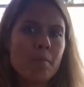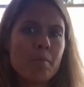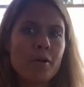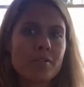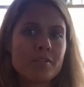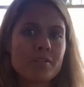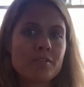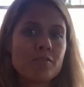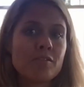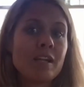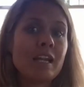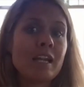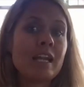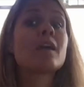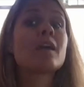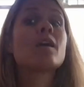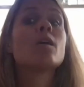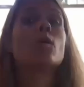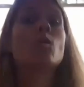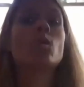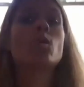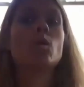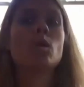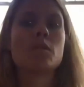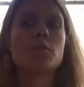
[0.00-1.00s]
but
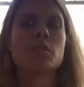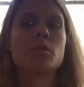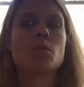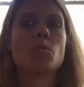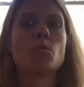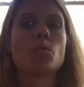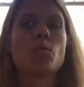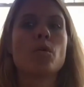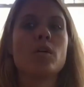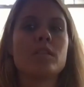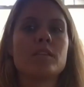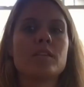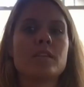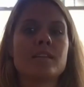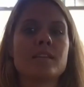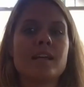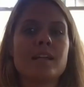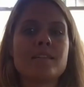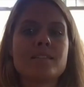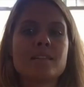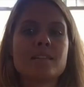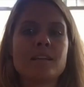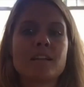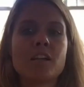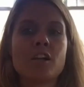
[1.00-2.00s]
really all over the world, and
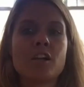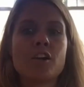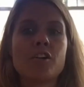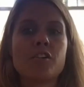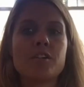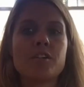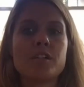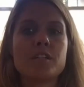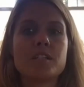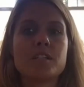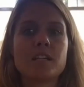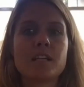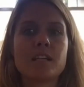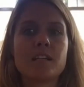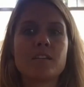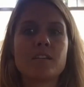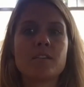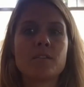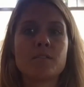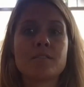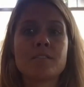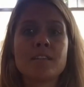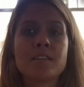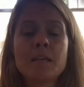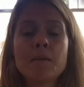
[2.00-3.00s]
that's encouraging
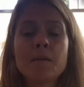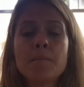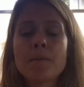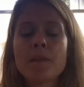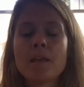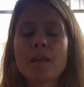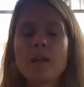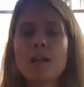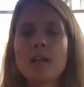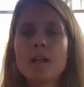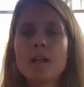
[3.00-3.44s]
to see.